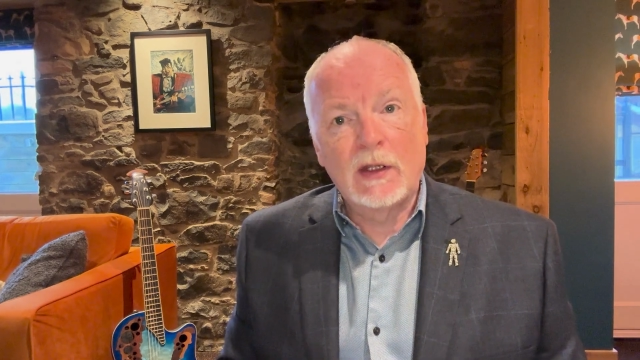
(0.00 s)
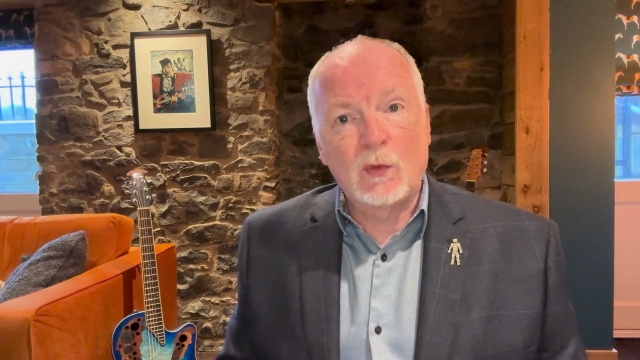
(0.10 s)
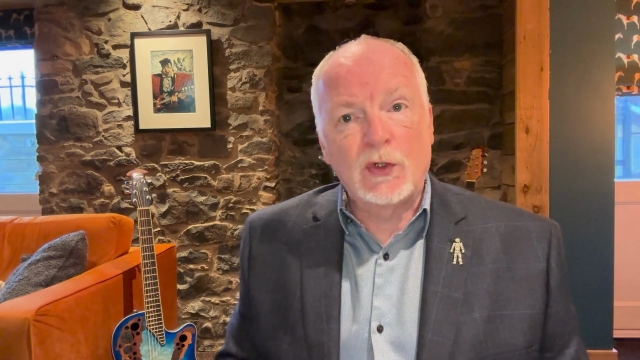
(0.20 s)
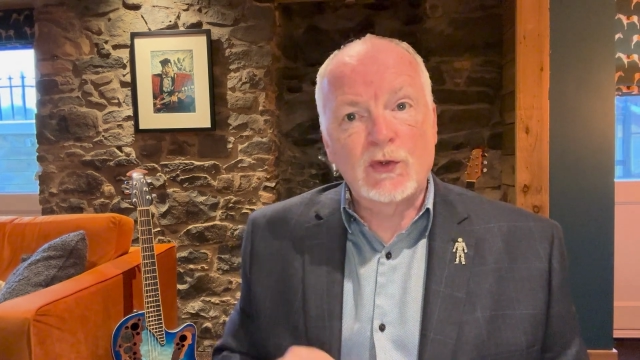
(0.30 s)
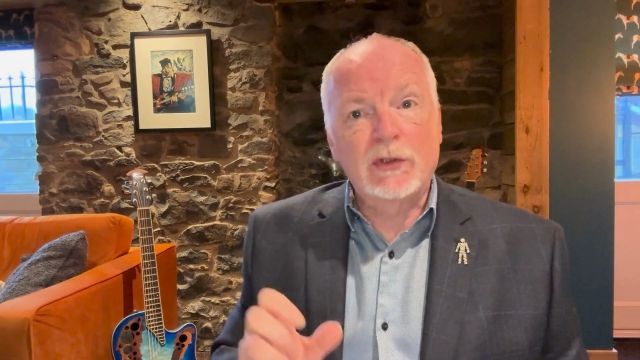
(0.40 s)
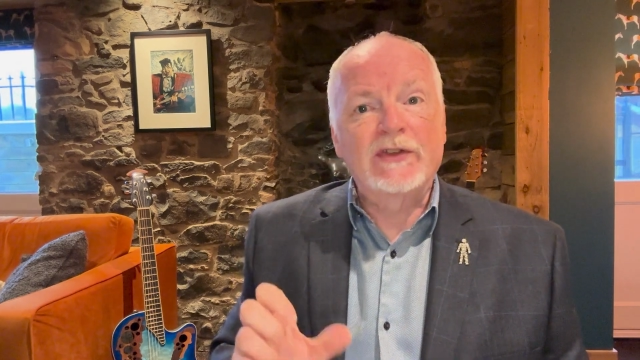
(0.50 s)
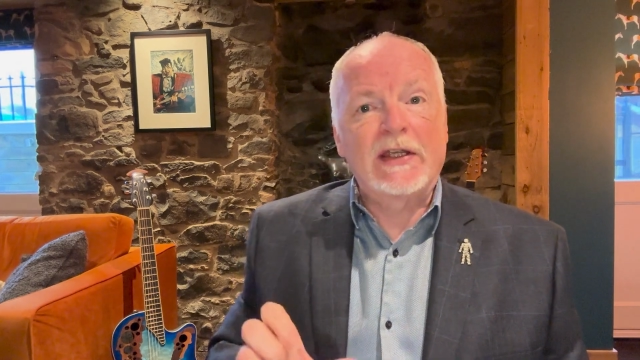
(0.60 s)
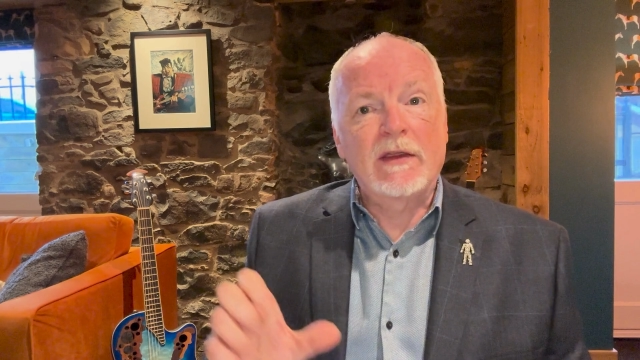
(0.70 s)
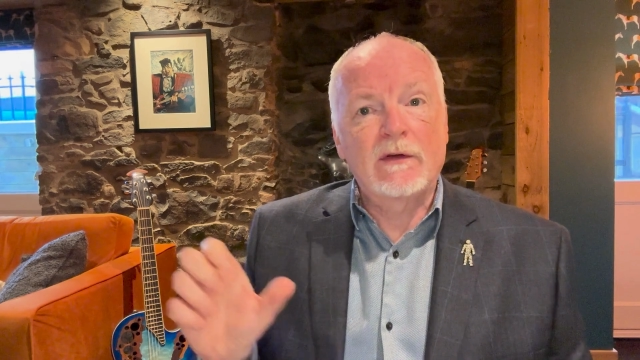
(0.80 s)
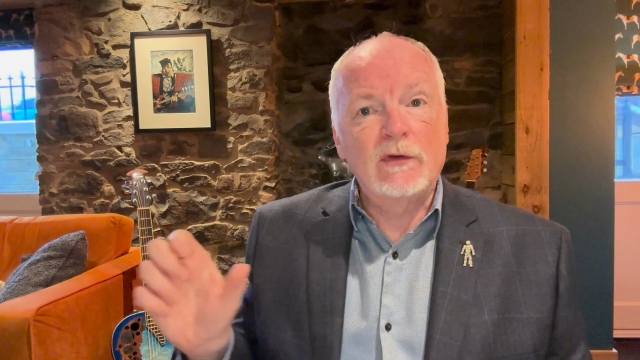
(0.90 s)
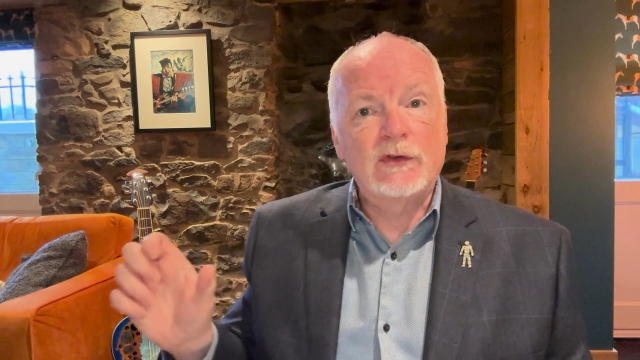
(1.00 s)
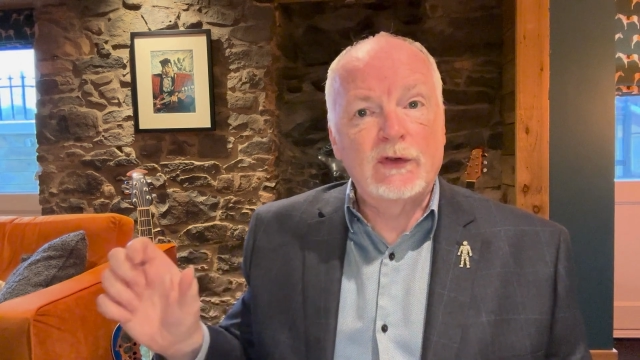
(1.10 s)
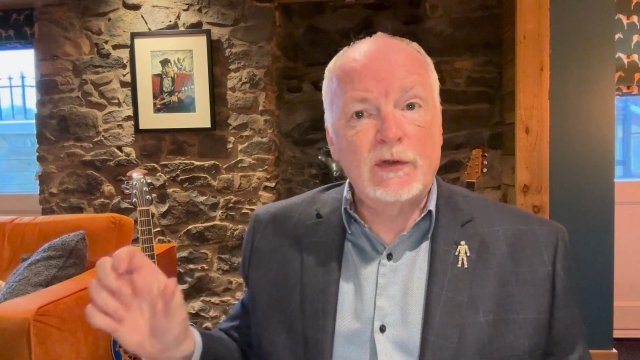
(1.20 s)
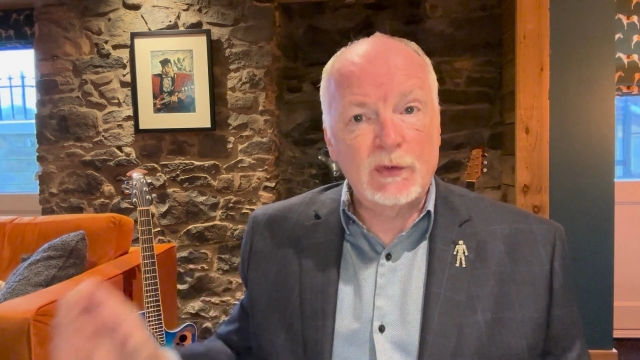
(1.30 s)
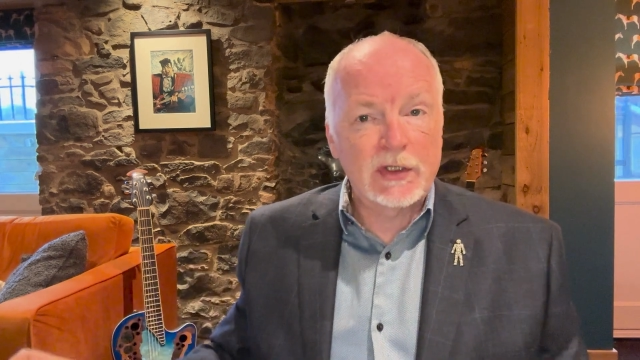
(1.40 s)
which will take you through to
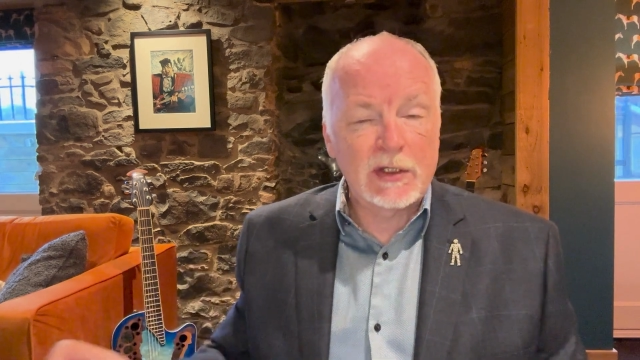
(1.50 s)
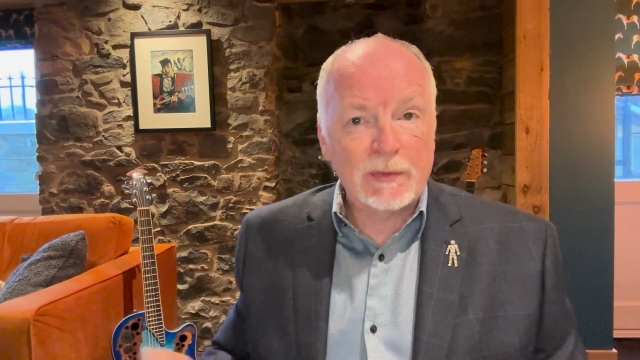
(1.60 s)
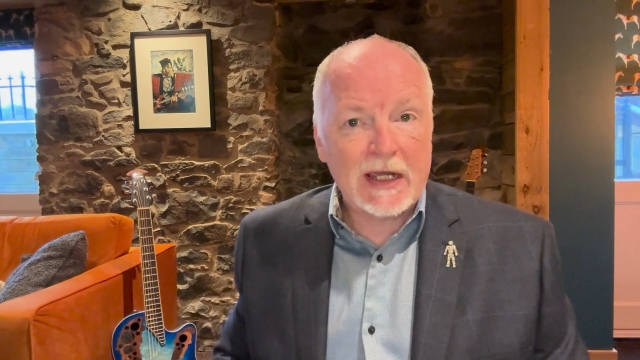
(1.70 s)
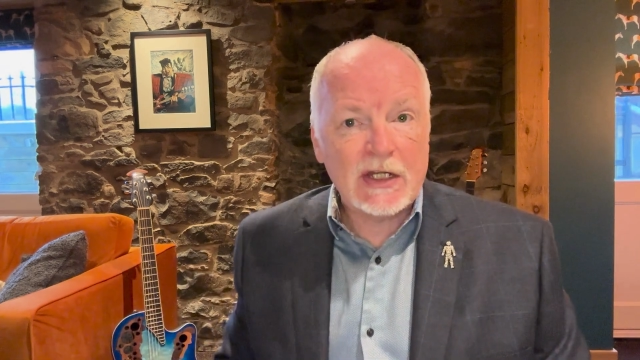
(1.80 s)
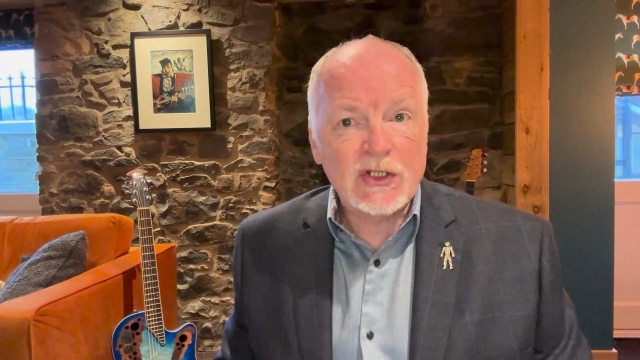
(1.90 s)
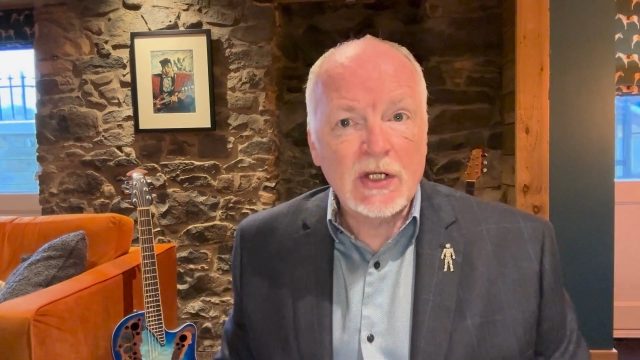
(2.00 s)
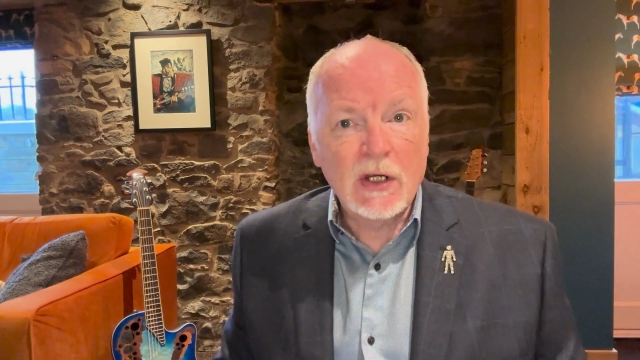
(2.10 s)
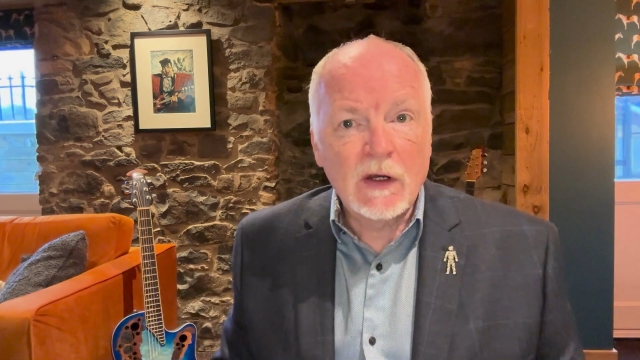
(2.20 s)
the booking page